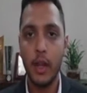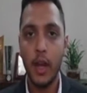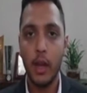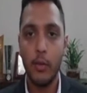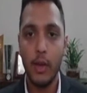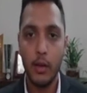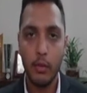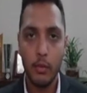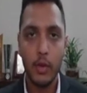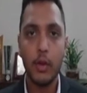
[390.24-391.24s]
And we'll
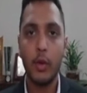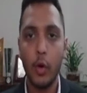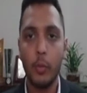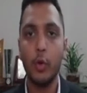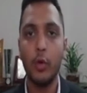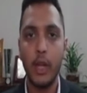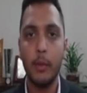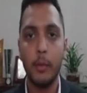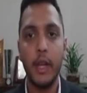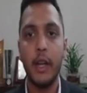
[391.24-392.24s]
hope to keep
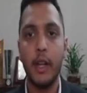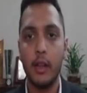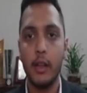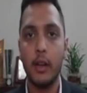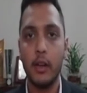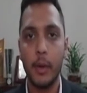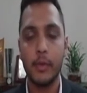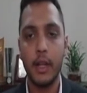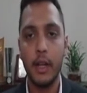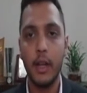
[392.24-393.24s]
updating the
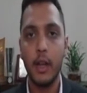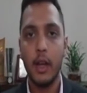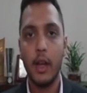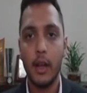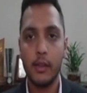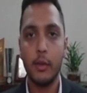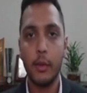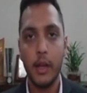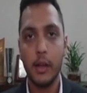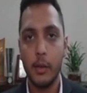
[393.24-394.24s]
website as and when it comes.